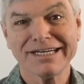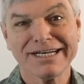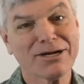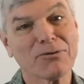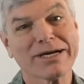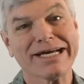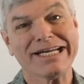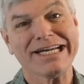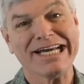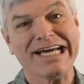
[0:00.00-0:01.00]
I know we're
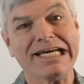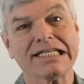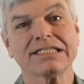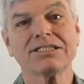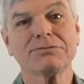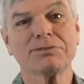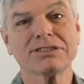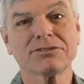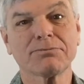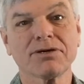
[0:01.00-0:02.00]
getting into English,
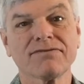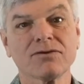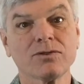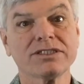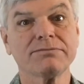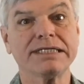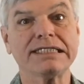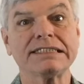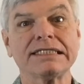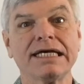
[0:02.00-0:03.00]
but superfluous
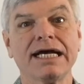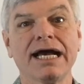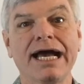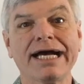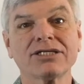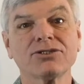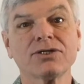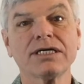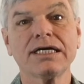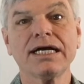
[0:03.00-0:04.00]
means
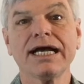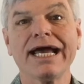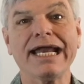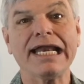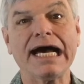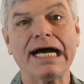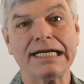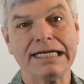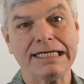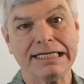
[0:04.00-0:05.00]
extra and
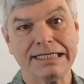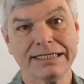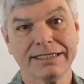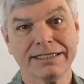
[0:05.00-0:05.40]
not needed.